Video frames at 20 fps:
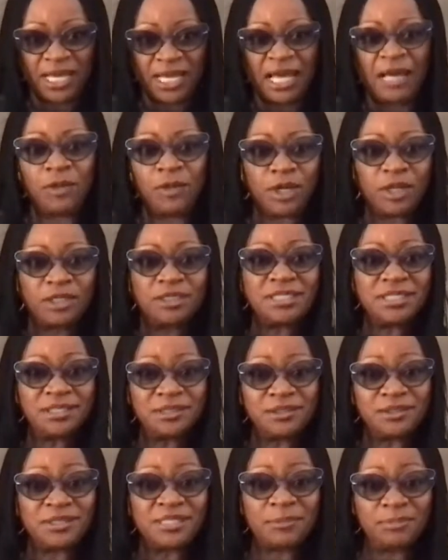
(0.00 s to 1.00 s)
And we
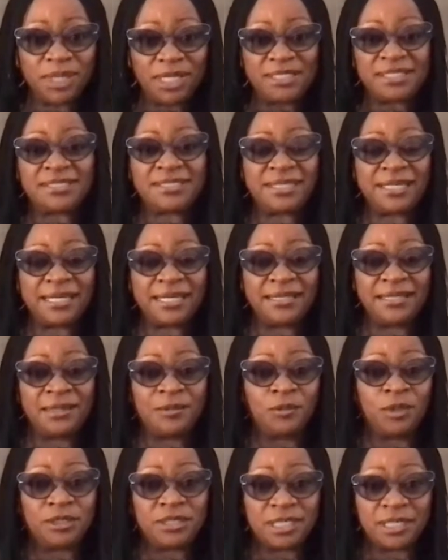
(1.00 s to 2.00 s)
continue to say blood is thicker
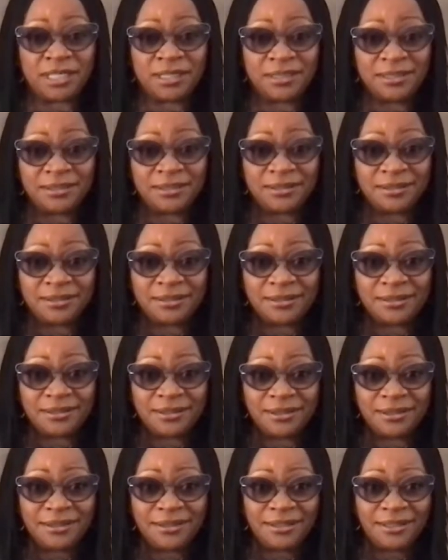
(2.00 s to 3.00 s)
than water.
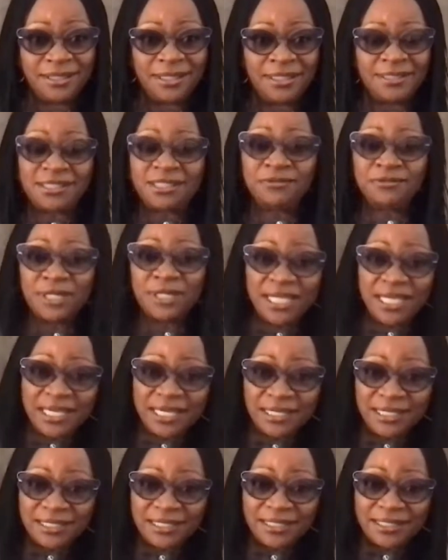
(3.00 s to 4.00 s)
Is it
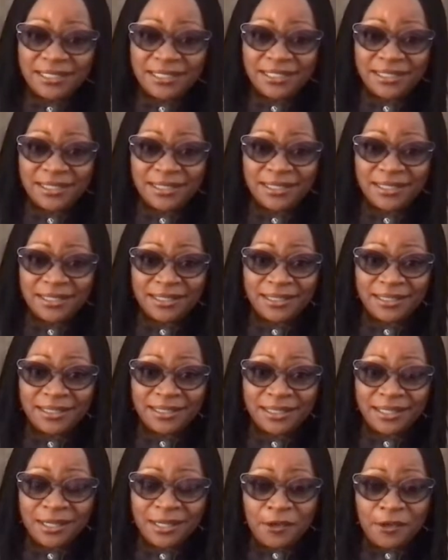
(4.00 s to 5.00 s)
really?
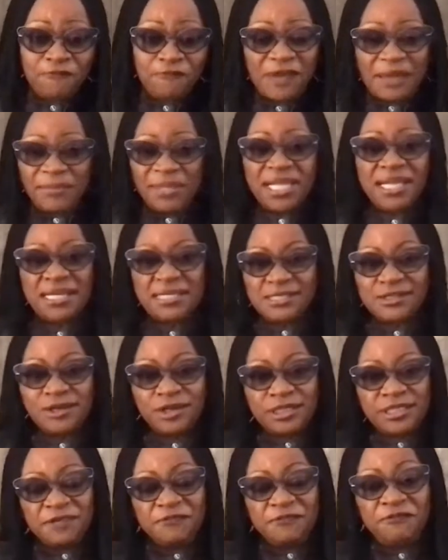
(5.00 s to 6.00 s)
Family is
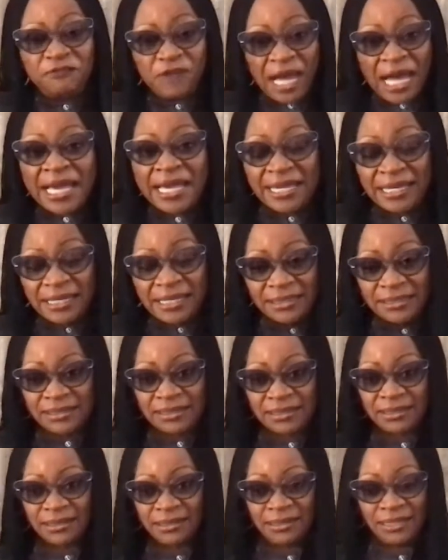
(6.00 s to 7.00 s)
not
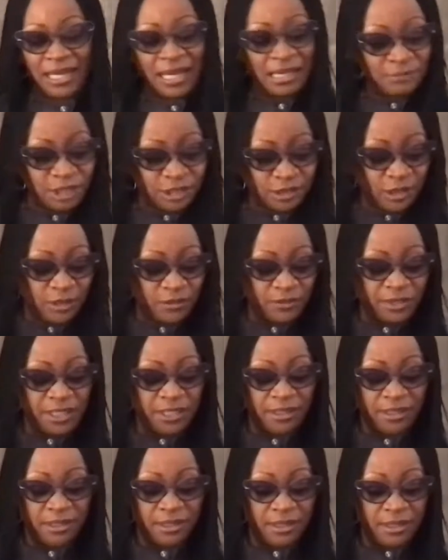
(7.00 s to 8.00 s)
defined. I'm
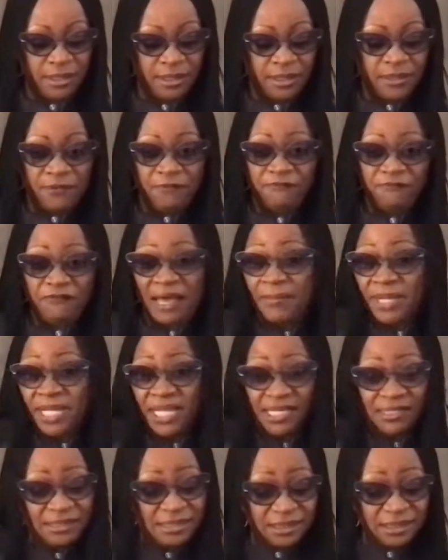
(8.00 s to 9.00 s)
sorry.
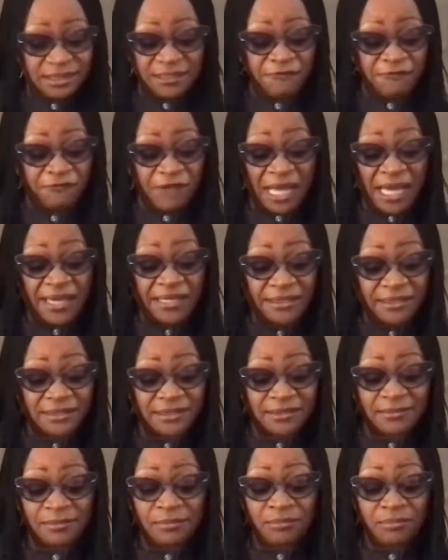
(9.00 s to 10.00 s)
Family is not
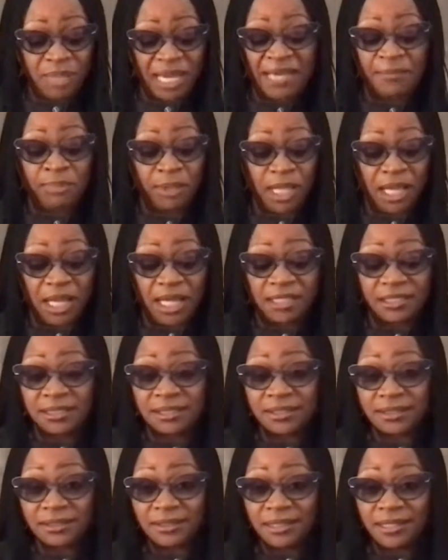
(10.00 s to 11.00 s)
defined by
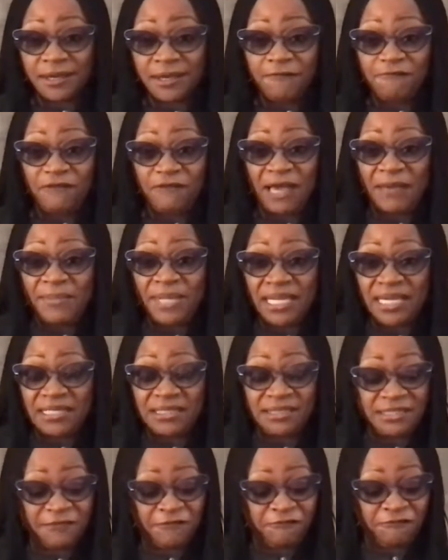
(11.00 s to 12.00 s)
blood. Family
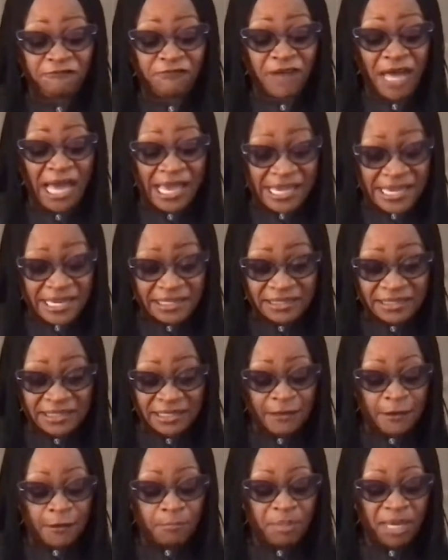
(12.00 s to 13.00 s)
is
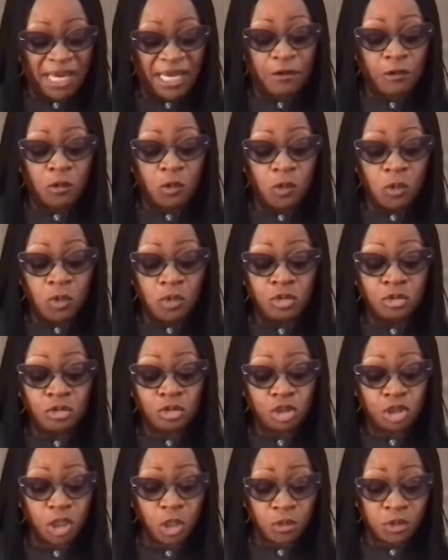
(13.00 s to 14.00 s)
defined by who
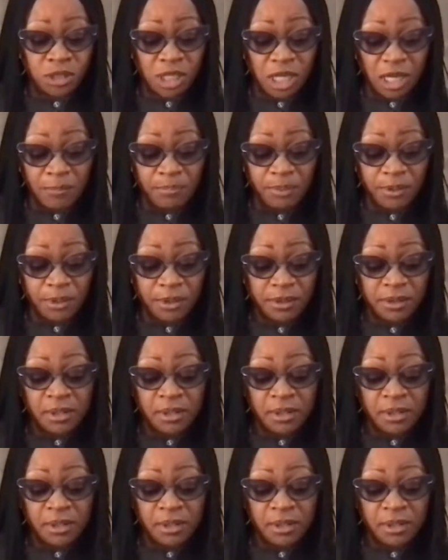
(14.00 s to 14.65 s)
shows up